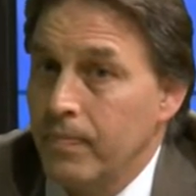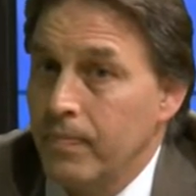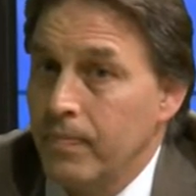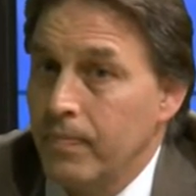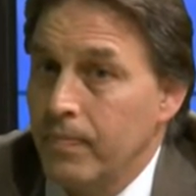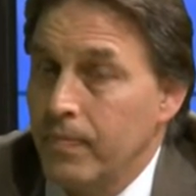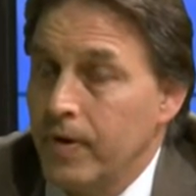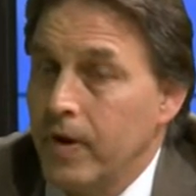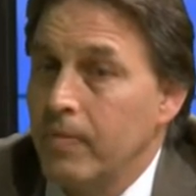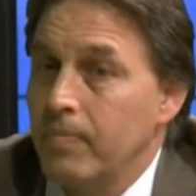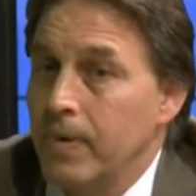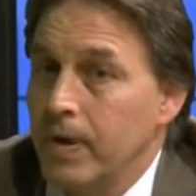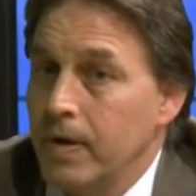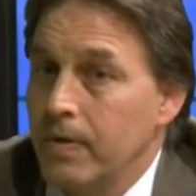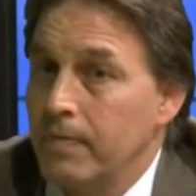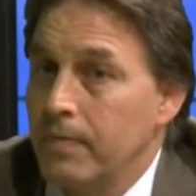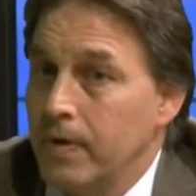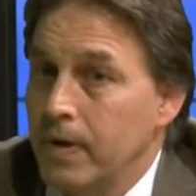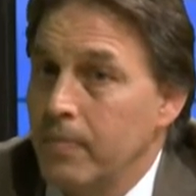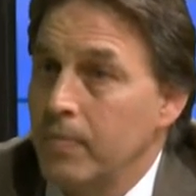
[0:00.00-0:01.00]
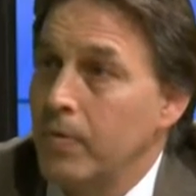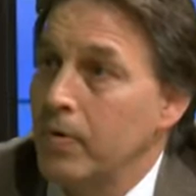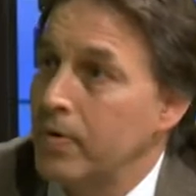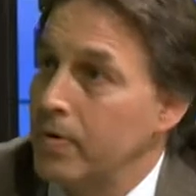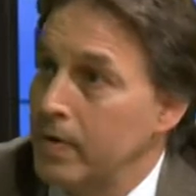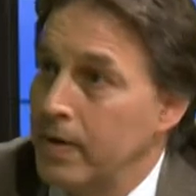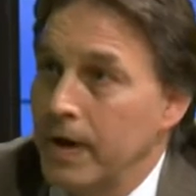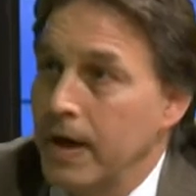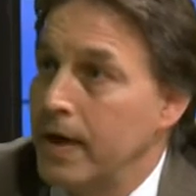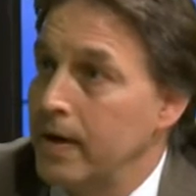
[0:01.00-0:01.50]
they're benefiting more
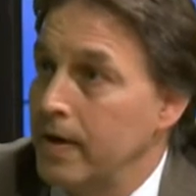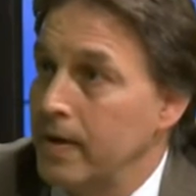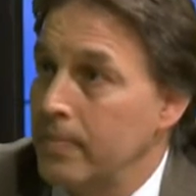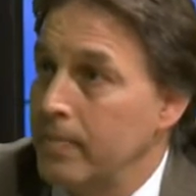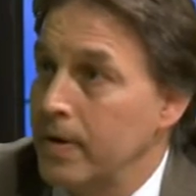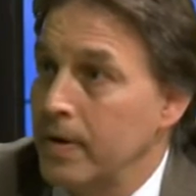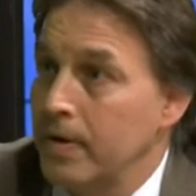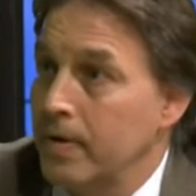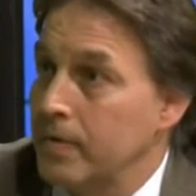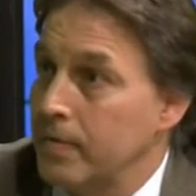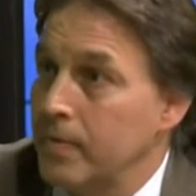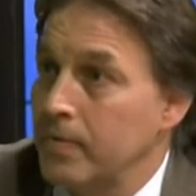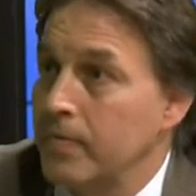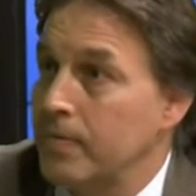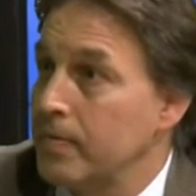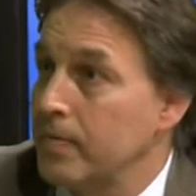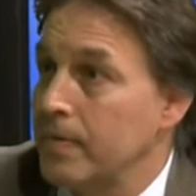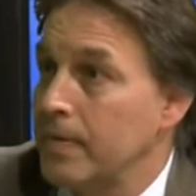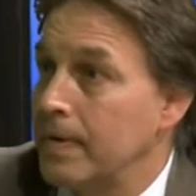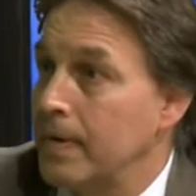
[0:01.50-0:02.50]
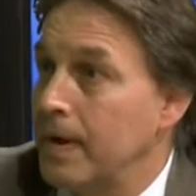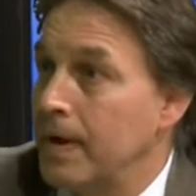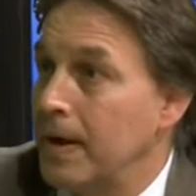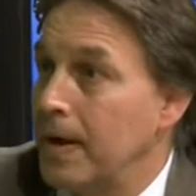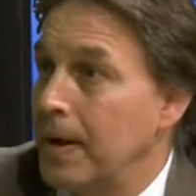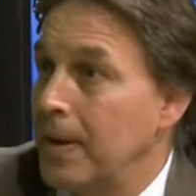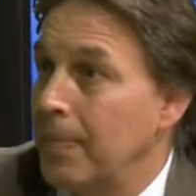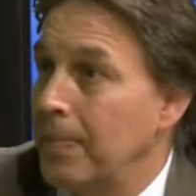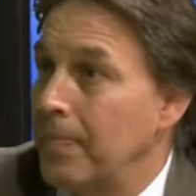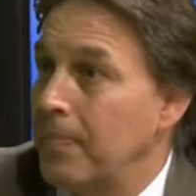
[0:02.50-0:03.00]
than I did because
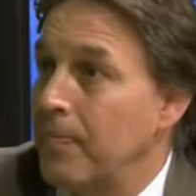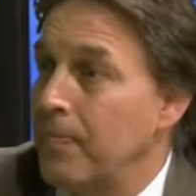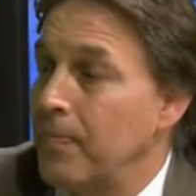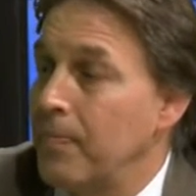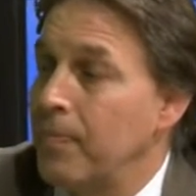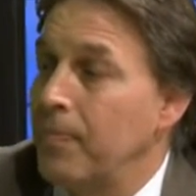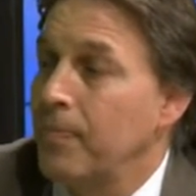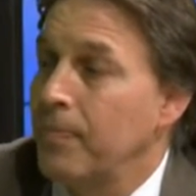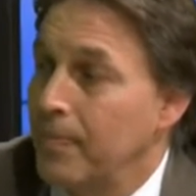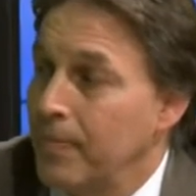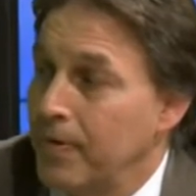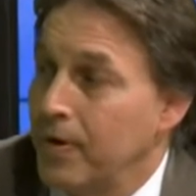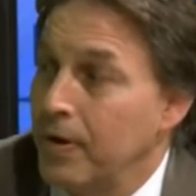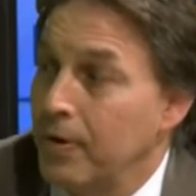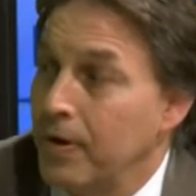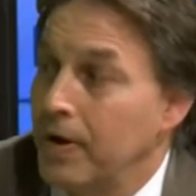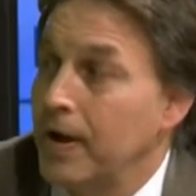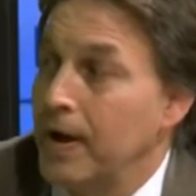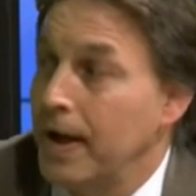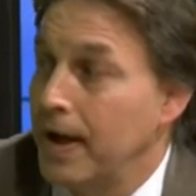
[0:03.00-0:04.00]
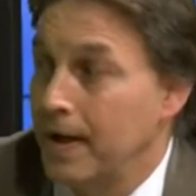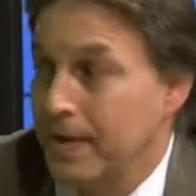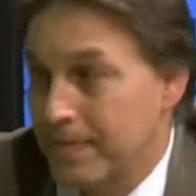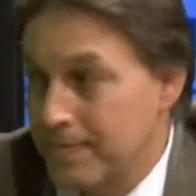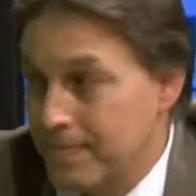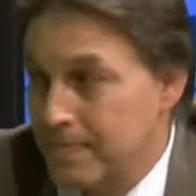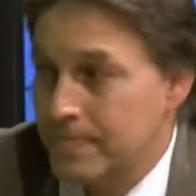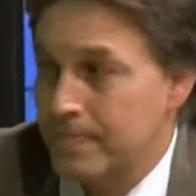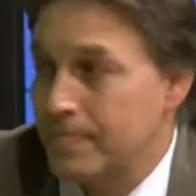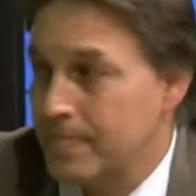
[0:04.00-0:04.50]
they're in that
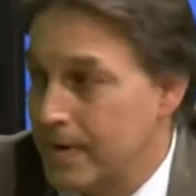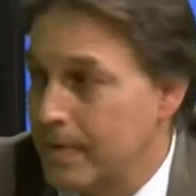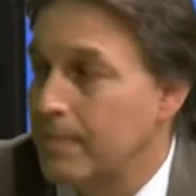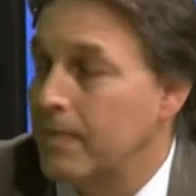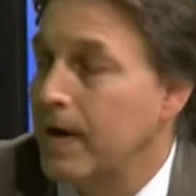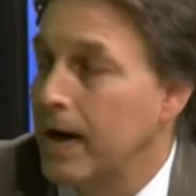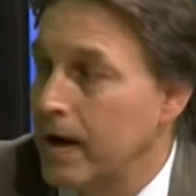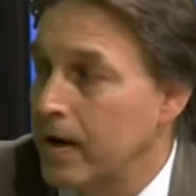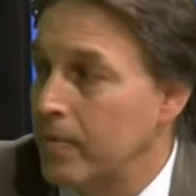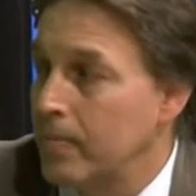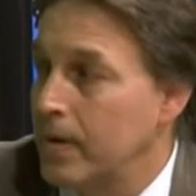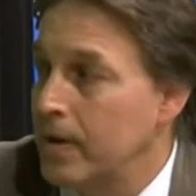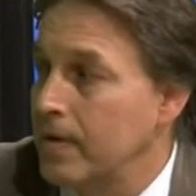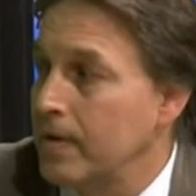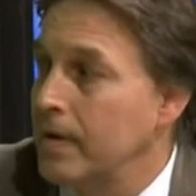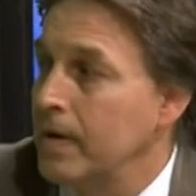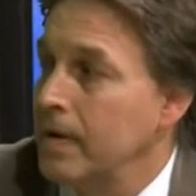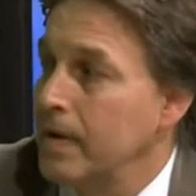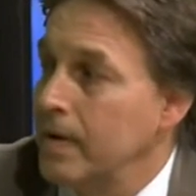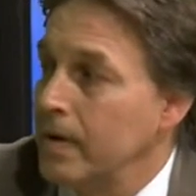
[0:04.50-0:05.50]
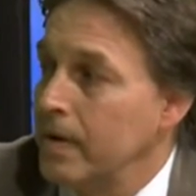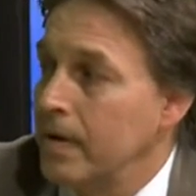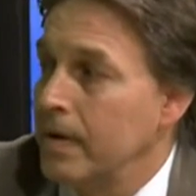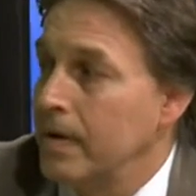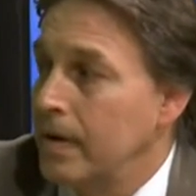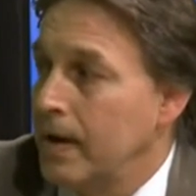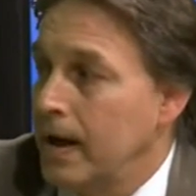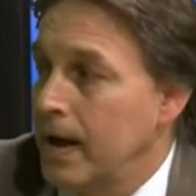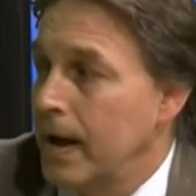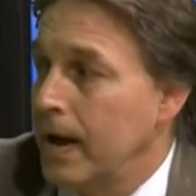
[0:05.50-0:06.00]
environment
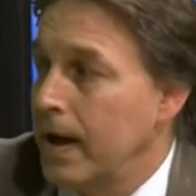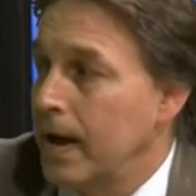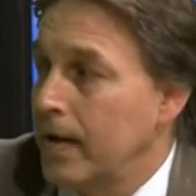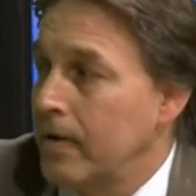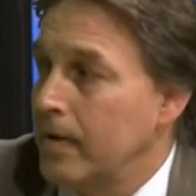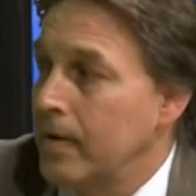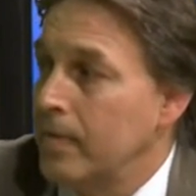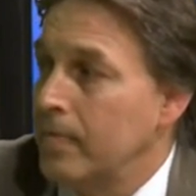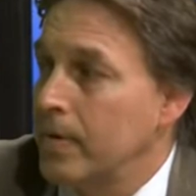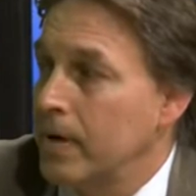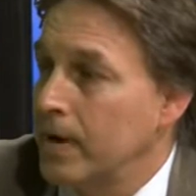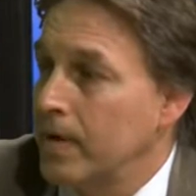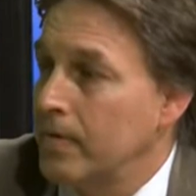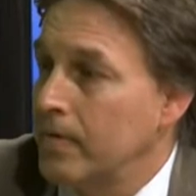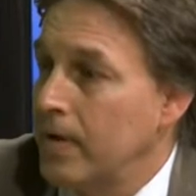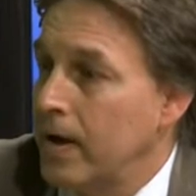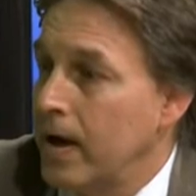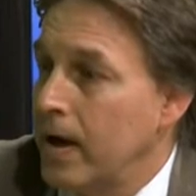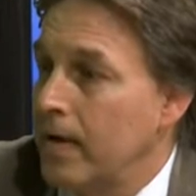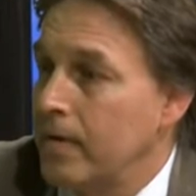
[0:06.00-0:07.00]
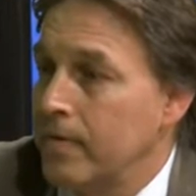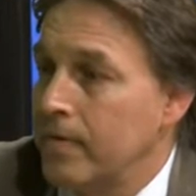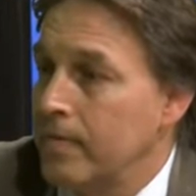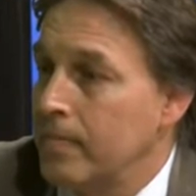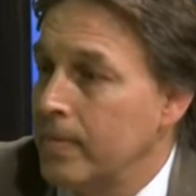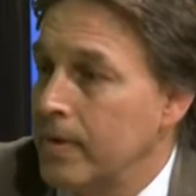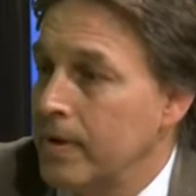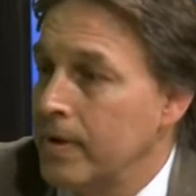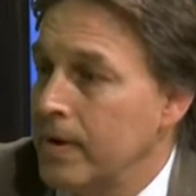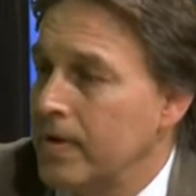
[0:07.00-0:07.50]
and they're being taught to
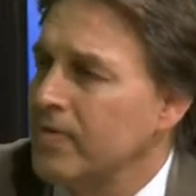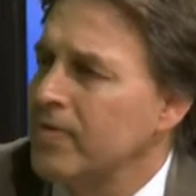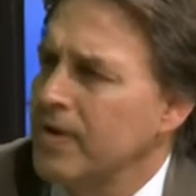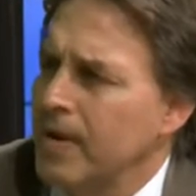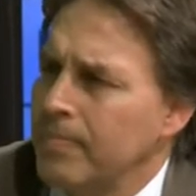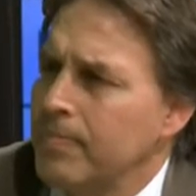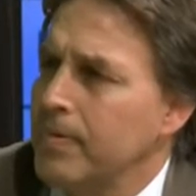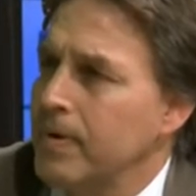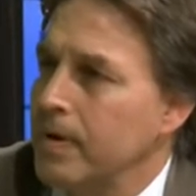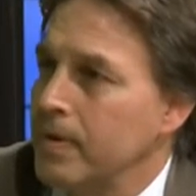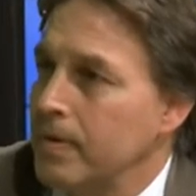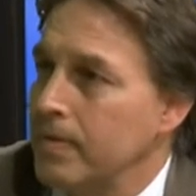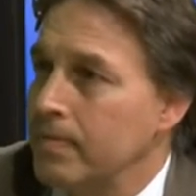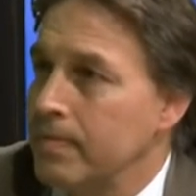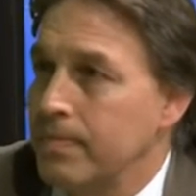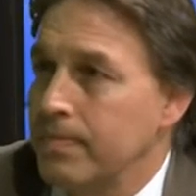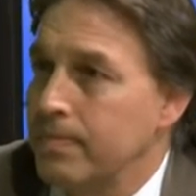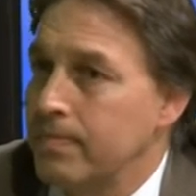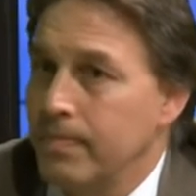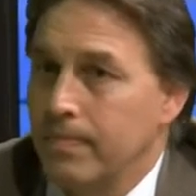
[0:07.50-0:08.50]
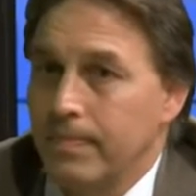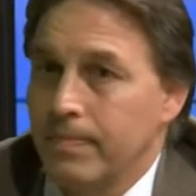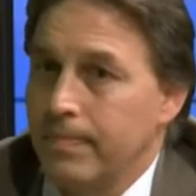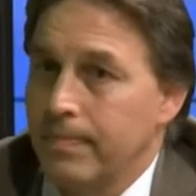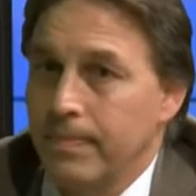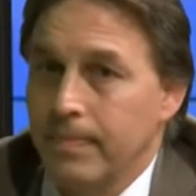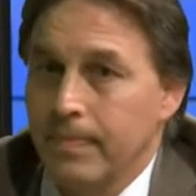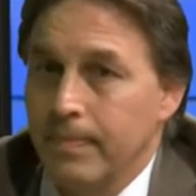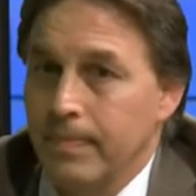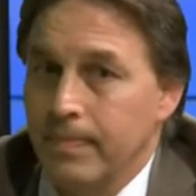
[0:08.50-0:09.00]
be accepting of,
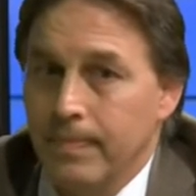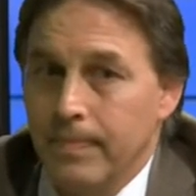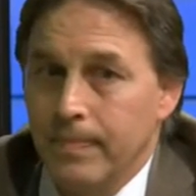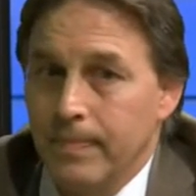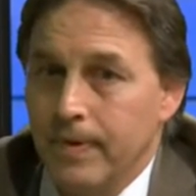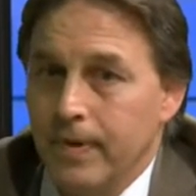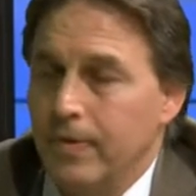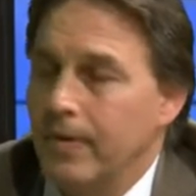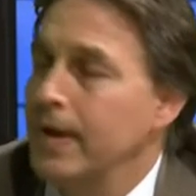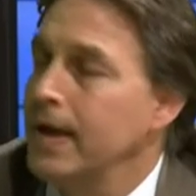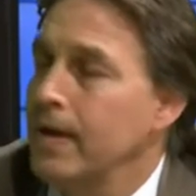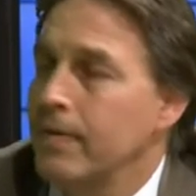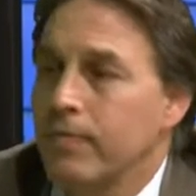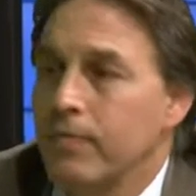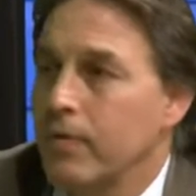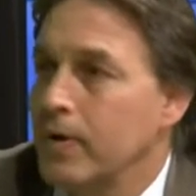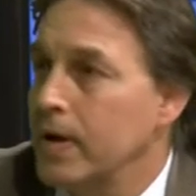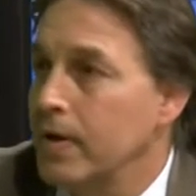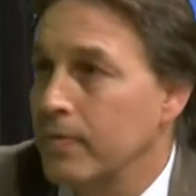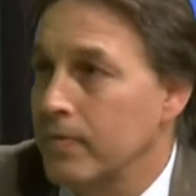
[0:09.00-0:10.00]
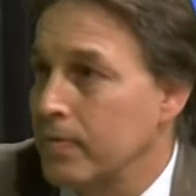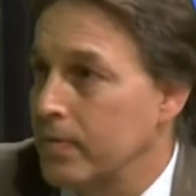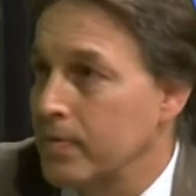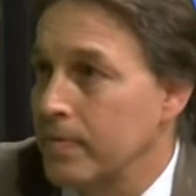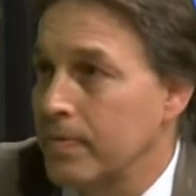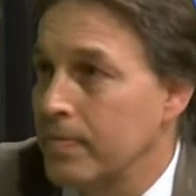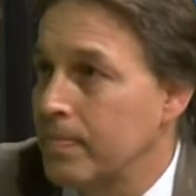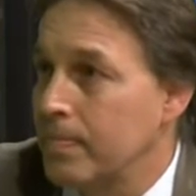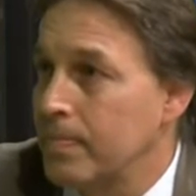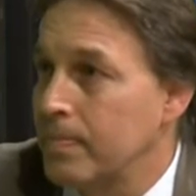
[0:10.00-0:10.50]
they have friends
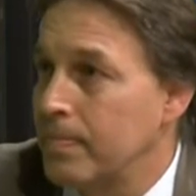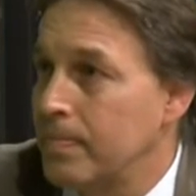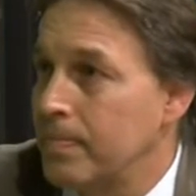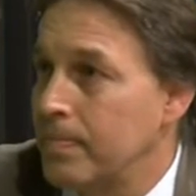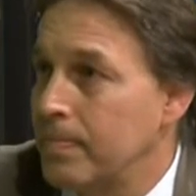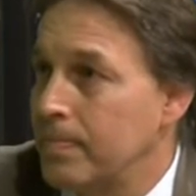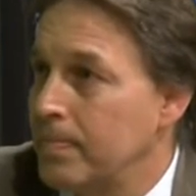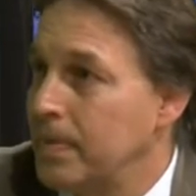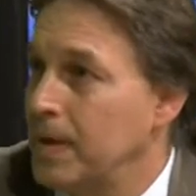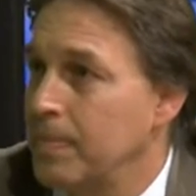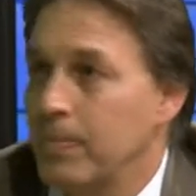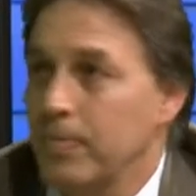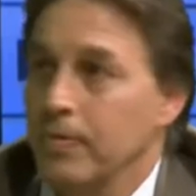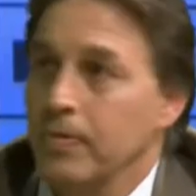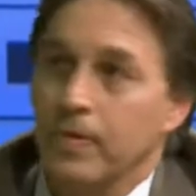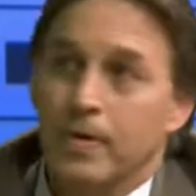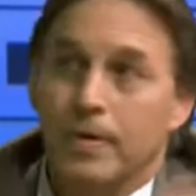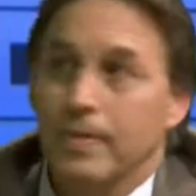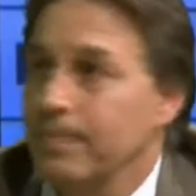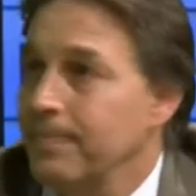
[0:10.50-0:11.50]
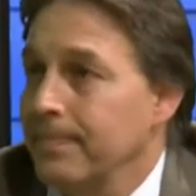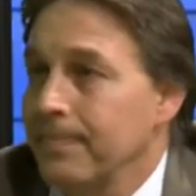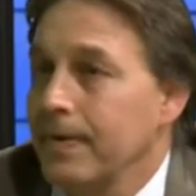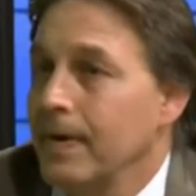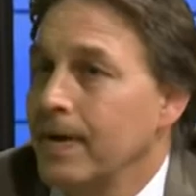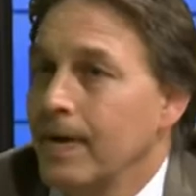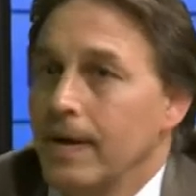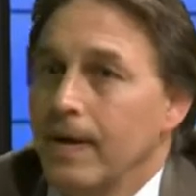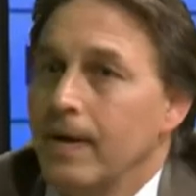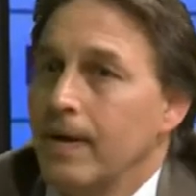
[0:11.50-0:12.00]
with people that
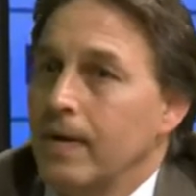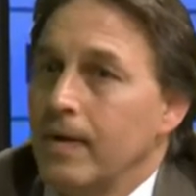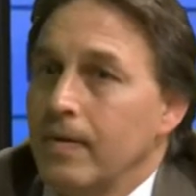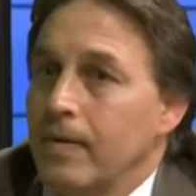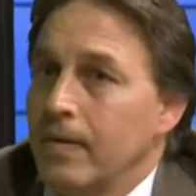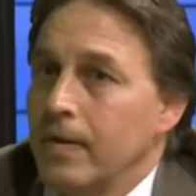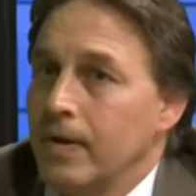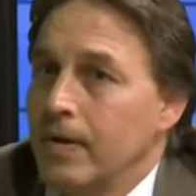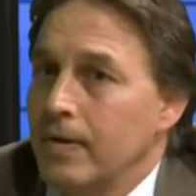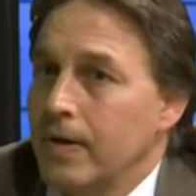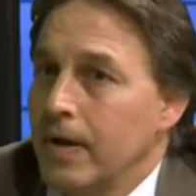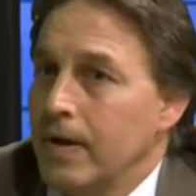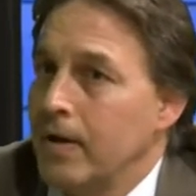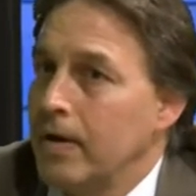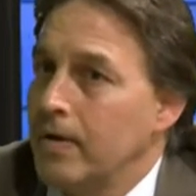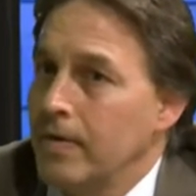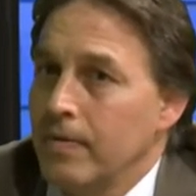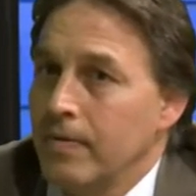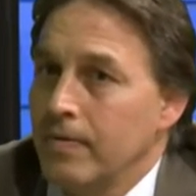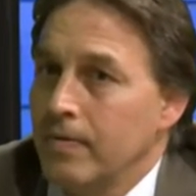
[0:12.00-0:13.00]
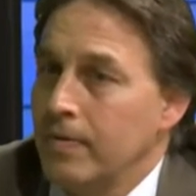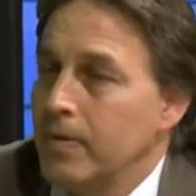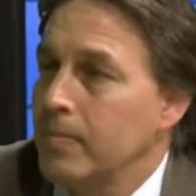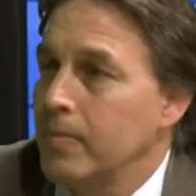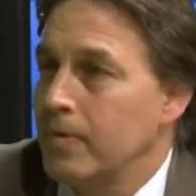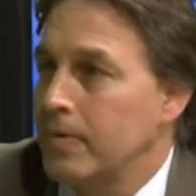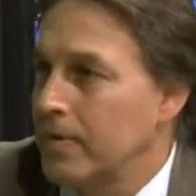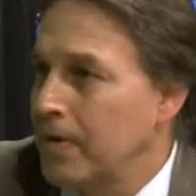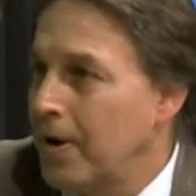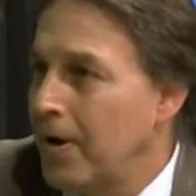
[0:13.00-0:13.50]
they aren't
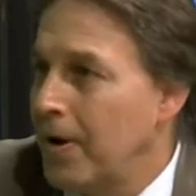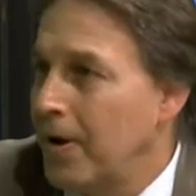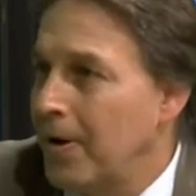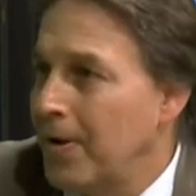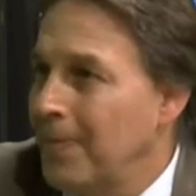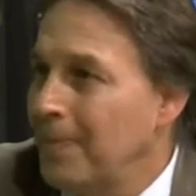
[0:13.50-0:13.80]
similar at all,